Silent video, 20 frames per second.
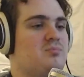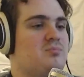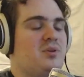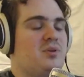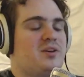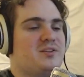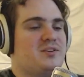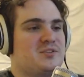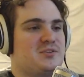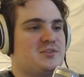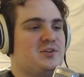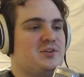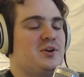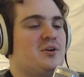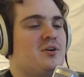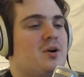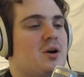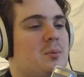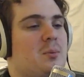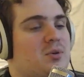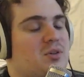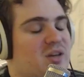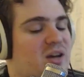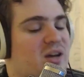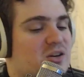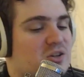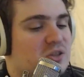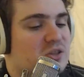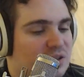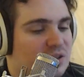because you're able to
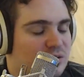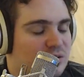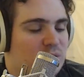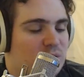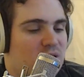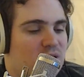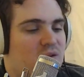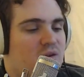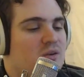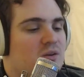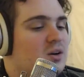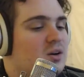actually do that.